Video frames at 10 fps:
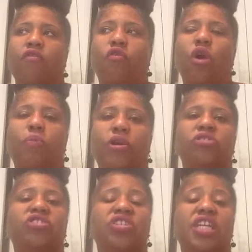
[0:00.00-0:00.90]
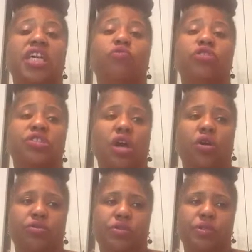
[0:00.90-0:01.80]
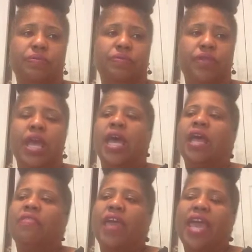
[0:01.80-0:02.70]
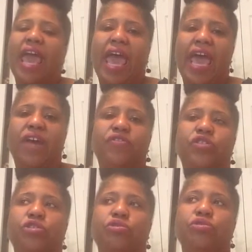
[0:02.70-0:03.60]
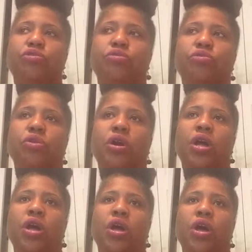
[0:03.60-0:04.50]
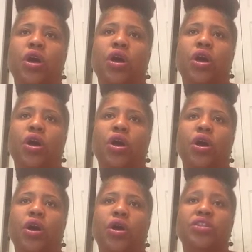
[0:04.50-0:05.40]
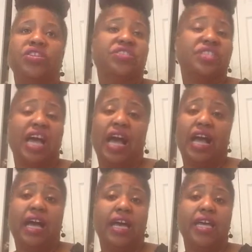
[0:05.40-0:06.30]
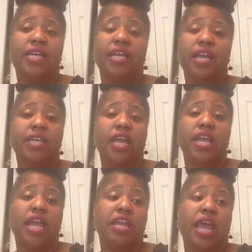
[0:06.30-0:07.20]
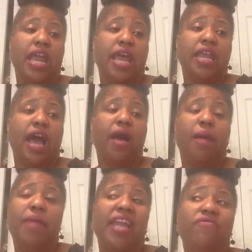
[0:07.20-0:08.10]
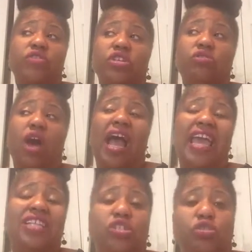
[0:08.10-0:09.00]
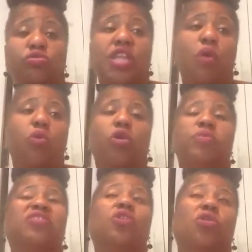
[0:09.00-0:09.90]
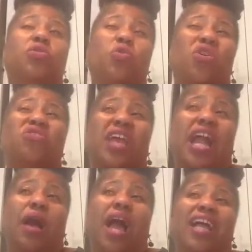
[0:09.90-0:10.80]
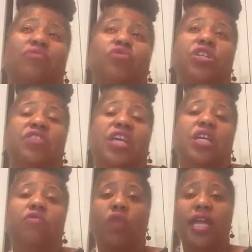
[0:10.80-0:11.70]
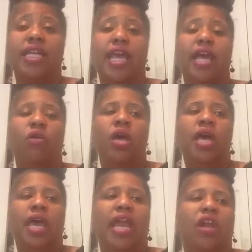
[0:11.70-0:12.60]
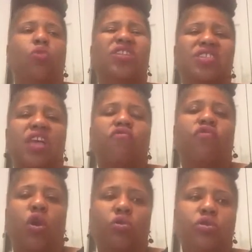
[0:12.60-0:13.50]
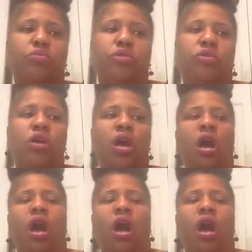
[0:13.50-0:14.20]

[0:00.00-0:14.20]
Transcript: for a person to get results. They have to decide, and I'm not even, you know, I hate to use that word, but it's the only word that I can really think of right now, and I don't want to say vulnerable,